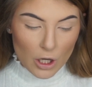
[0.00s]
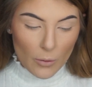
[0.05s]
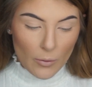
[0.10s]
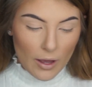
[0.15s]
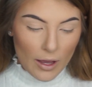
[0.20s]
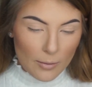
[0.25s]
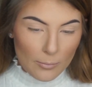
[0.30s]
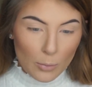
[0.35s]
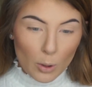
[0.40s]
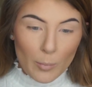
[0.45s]
go
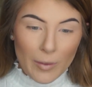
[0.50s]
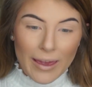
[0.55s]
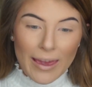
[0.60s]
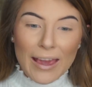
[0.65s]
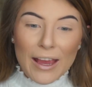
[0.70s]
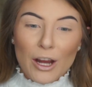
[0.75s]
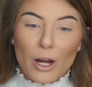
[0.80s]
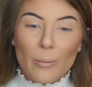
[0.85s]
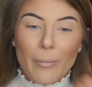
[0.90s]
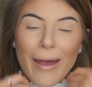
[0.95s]
ahead and pull my
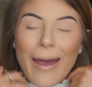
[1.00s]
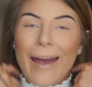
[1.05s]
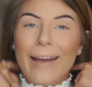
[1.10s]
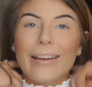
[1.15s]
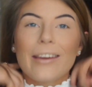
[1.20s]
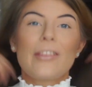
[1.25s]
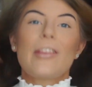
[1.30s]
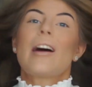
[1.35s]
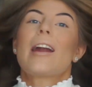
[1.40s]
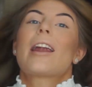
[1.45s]
hair back,
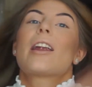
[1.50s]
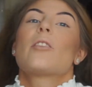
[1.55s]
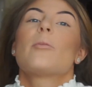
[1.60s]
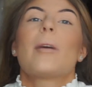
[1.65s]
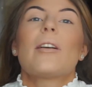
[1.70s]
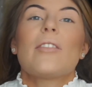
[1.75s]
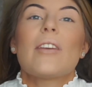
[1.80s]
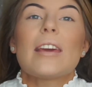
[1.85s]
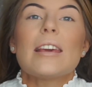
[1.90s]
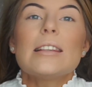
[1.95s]
get that out of
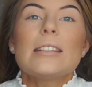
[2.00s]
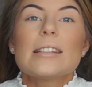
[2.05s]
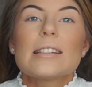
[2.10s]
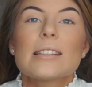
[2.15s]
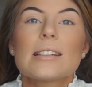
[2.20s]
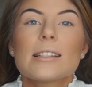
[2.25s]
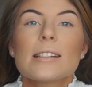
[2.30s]
my face.